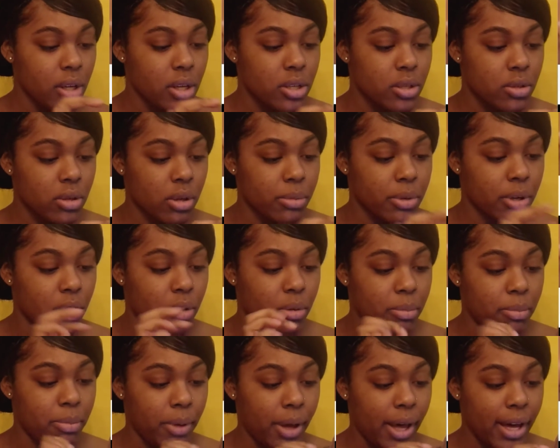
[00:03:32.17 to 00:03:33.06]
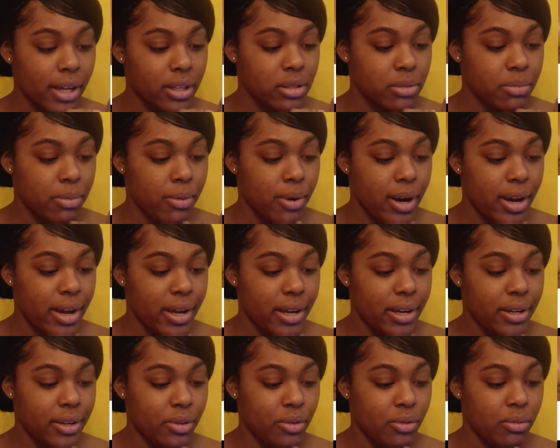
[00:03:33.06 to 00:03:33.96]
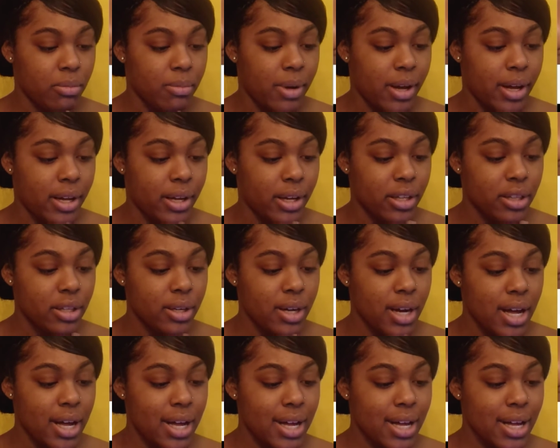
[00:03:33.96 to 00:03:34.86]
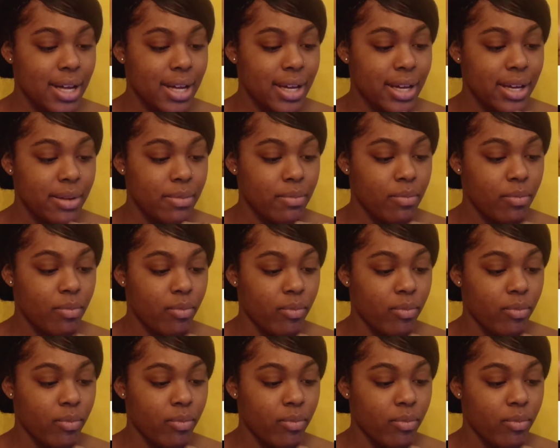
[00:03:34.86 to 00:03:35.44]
So I'm gonna go back to brighten and do my other eye.